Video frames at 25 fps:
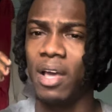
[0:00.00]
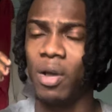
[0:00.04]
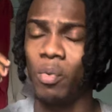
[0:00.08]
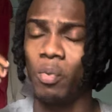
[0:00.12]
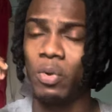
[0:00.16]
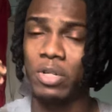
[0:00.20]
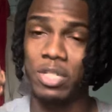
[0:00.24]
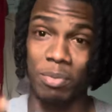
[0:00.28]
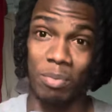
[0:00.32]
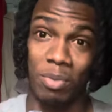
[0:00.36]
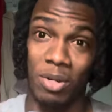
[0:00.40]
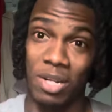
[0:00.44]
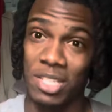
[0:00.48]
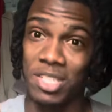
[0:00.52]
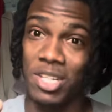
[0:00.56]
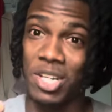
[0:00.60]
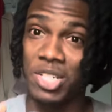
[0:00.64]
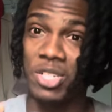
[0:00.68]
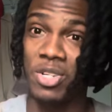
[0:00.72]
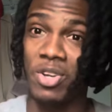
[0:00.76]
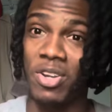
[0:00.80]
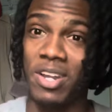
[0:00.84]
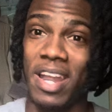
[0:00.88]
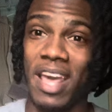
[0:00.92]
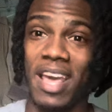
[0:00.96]
which I'm going to
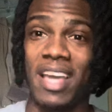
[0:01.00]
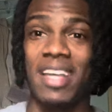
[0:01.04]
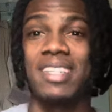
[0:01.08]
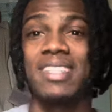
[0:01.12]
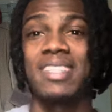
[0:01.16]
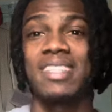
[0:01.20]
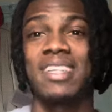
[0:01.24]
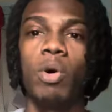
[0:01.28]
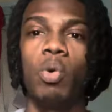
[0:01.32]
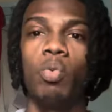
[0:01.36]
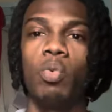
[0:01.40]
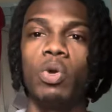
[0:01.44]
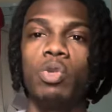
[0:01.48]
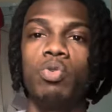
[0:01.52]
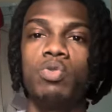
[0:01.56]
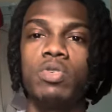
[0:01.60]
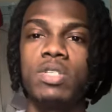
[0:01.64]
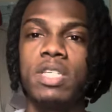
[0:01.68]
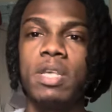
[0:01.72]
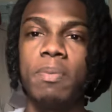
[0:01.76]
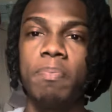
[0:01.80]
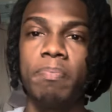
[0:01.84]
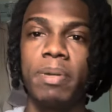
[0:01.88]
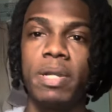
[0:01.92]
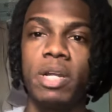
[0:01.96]
touch on next. But when you
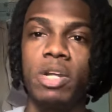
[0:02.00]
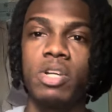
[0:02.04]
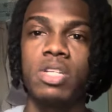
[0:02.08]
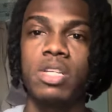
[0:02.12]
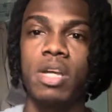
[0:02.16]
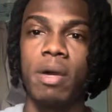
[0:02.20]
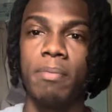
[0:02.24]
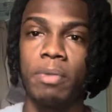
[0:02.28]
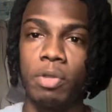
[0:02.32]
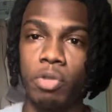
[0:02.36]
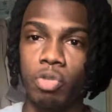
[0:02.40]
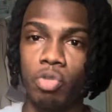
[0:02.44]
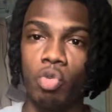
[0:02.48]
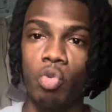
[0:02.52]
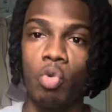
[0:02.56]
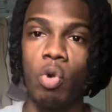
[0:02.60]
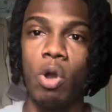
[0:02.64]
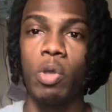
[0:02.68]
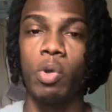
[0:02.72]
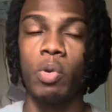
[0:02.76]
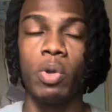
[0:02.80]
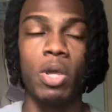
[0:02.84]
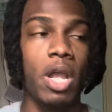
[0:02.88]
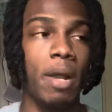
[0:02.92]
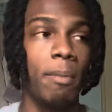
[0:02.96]
see players coming through
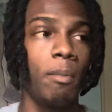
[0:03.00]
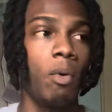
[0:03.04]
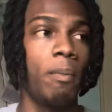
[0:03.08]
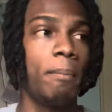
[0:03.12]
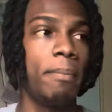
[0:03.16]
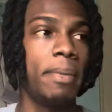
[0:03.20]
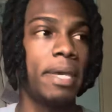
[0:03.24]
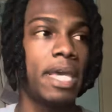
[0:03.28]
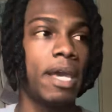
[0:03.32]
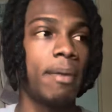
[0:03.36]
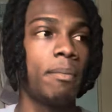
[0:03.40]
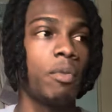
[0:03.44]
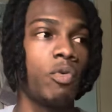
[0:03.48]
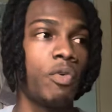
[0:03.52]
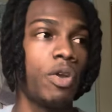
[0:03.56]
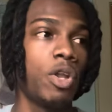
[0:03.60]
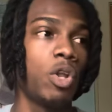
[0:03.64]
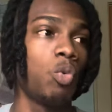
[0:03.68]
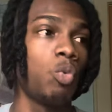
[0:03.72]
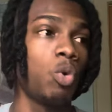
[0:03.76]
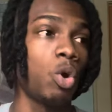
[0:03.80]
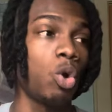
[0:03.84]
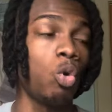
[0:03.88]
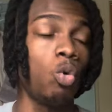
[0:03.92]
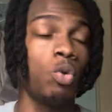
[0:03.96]
and you hear about Mikel Moreno
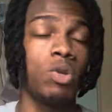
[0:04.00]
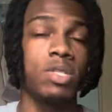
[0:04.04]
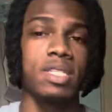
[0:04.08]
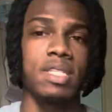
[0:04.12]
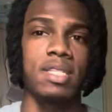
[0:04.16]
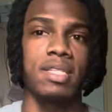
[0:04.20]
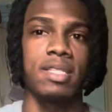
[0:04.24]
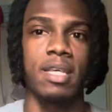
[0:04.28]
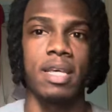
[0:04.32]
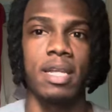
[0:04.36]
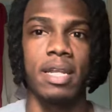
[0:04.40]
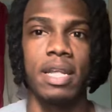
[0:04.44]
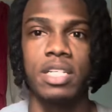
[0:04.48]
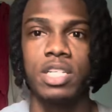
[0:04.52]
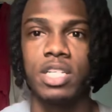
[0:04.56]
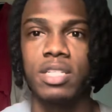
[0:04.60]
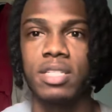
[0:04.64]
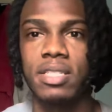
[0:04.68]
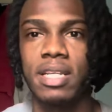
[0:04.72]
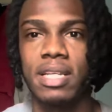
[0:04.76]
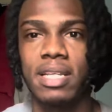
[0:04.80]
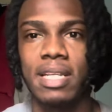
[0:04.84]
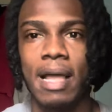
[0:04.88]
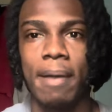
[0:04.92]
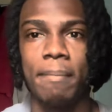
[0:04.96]
we're going to sign, I just
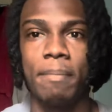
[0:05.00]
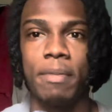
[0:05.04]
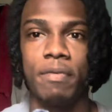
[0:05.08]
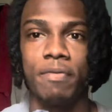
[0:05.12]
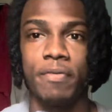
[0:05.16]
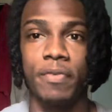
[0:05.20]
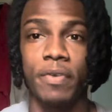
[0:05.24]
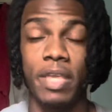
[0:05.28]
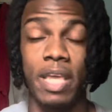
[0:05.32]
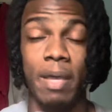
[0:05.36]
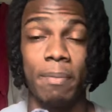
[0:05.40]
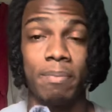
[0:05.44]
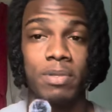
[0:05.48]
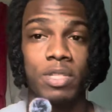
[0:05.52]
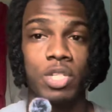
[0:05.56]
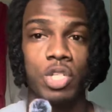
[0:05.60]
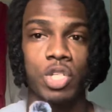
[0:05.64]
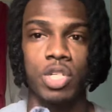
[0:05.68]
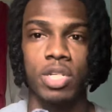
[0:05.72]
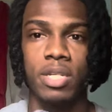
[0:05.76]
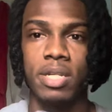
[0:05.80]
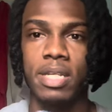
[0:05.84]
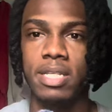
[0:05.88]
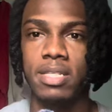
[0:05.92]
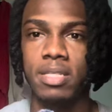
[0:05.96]
think that midfield 8
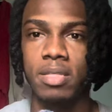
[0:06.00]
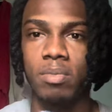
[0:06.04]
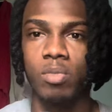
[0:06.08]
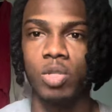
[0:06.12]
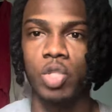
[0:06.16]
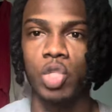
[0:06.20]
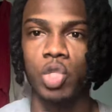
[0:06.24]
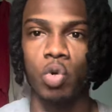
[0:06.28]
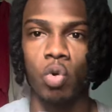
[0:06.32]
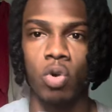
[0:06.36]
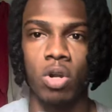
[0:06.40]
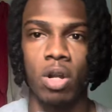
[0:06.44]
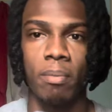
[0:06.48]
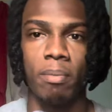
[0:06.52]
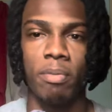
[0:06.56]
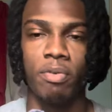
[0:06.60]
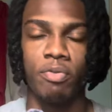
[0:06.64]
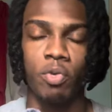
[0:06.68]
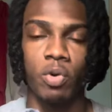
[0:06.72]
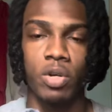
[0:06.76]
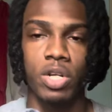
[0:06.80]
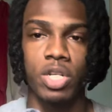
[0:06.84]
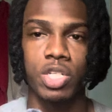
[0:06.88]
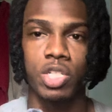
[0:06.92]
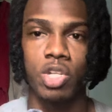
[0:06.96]
position needs to be shored up
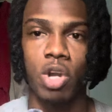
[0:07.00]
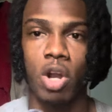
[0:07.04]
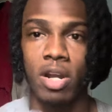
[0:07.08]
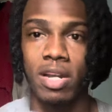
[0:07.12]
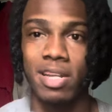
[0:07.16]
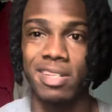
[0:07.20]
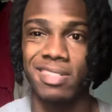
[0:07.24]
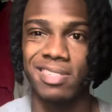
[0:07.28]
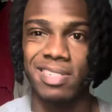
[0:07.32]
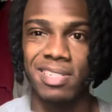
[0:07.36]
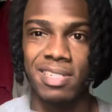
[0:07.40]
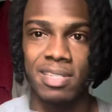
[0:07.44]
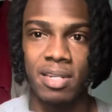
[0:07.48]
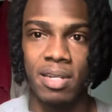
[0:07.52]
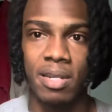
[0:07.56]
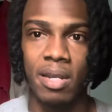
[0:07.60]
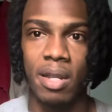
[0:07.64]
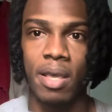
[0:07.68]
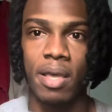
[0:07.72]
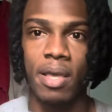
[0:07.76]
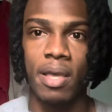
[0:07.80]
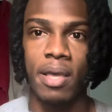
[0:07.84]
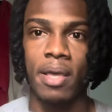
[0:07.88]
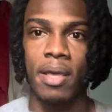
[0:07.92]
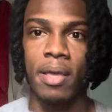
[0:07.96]
before the start of the season.
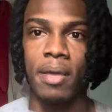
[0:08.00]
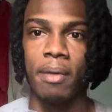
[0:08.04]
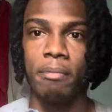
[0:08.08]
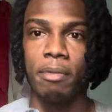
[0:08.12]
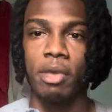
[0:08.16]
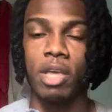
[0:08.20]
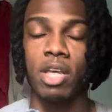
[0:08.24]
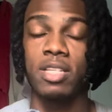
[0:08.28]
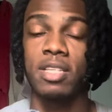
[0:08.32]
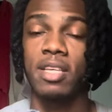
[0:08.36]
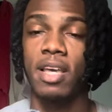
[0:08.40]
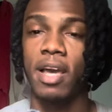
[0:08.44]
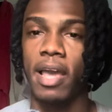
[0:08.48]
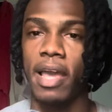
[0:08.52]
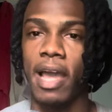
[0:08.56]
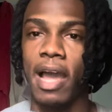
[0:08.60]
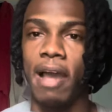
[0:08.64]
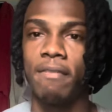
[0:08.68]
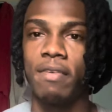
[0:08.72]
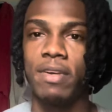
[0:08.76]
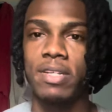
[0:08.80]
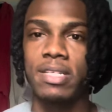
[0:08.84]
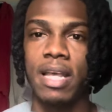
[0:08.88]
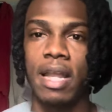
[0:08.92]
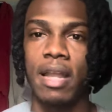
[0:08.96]
Because Kai
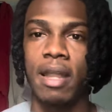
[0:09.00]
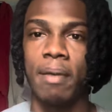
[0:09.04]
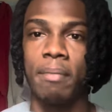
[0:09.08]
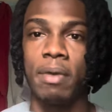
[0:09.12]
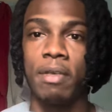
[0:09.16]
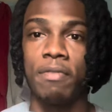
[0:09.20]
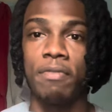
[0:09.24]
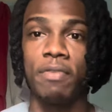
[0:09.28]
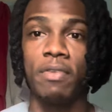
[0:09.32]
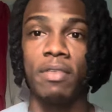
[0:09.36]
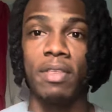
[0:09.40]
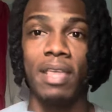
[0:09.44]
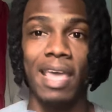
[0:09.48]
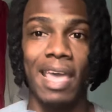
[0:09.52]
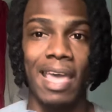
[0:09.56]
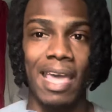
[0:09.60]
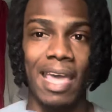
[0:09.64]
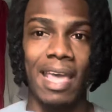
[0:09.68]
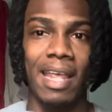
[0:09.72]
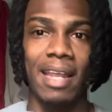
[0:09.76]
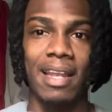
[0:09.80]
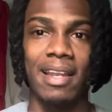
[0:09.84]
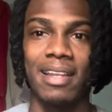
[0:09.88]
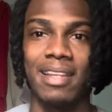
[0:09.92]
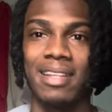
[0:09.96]
Havertz at that midfield
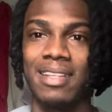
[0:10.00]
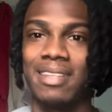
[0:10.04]
8,